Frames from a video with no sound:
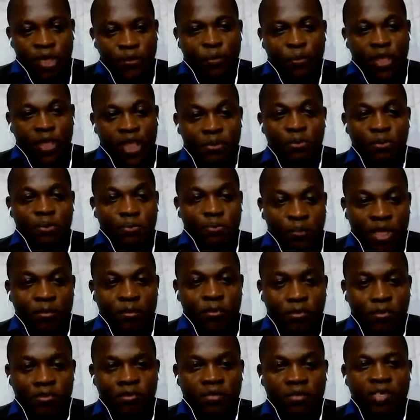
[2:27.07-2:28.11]
Responsible
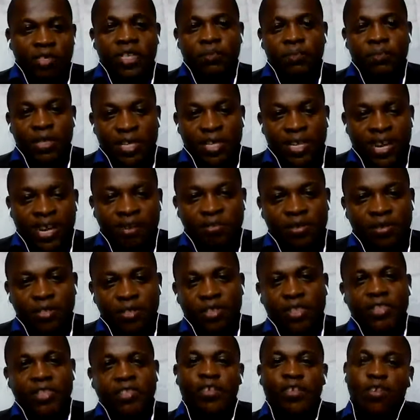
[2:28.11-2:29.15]
people can be
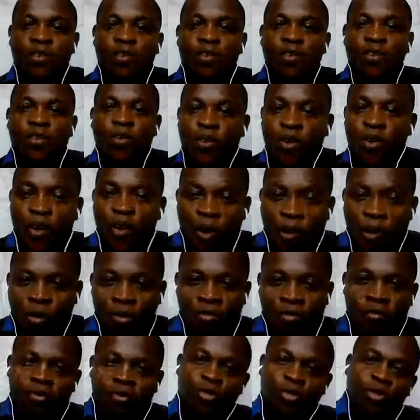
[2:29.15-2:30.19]
counted
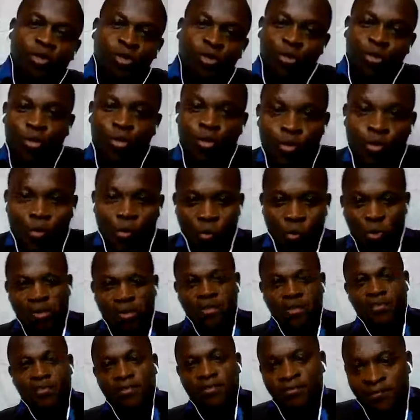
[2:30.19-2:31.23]
on to do
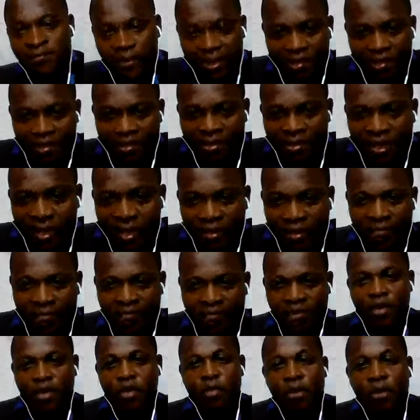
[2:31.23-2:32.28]
what they
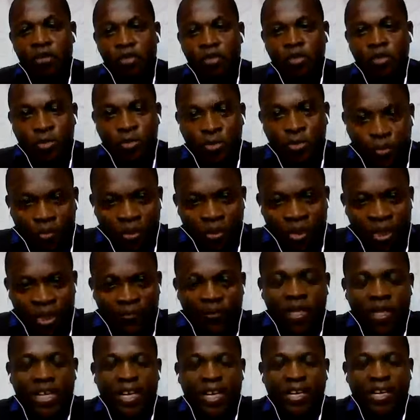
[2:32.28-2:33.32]
say they're going to do,
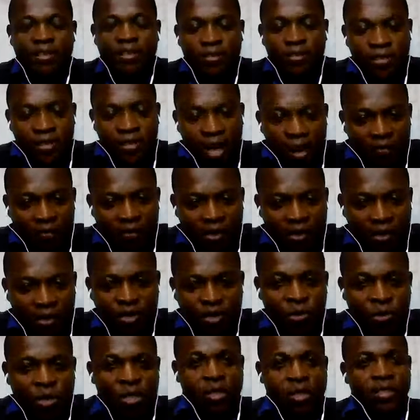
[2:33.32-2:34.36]
even in tough
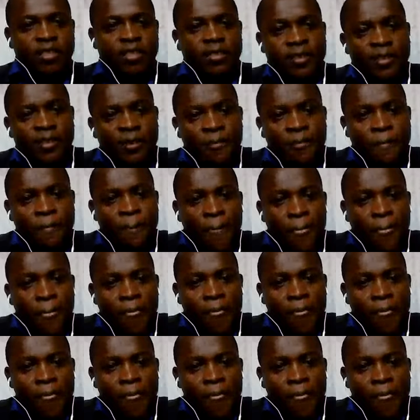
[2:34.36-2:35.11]
situations.